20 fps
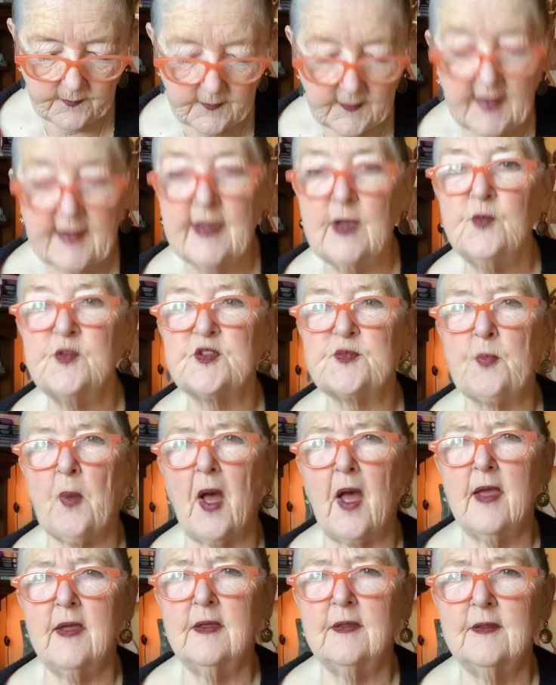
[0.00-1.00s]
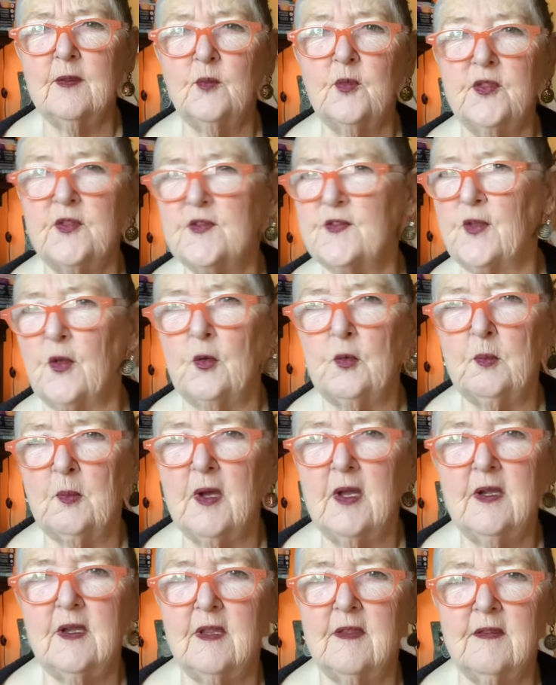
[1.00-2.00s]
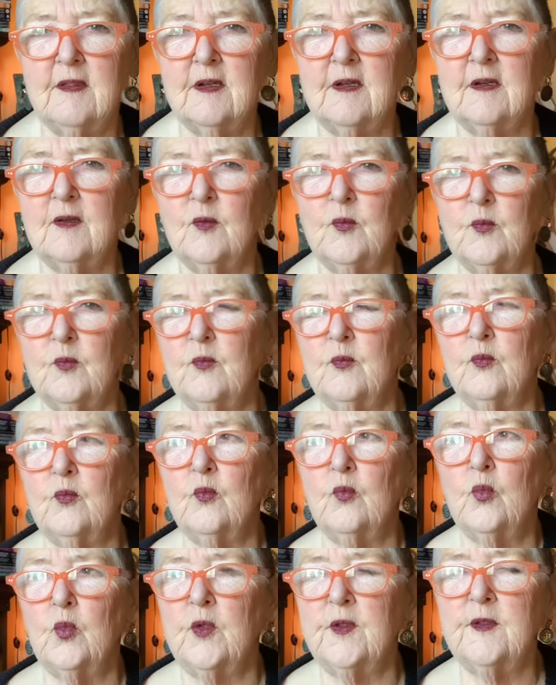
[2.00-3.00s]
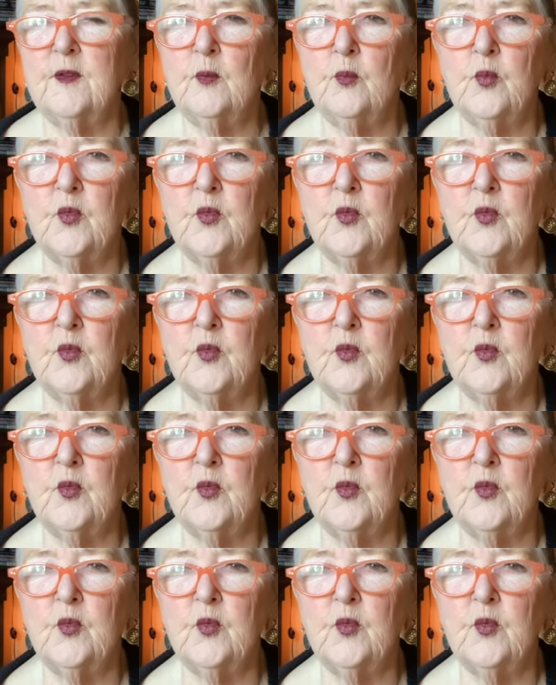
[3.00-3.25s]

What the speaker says: he was buying them with his own money, that William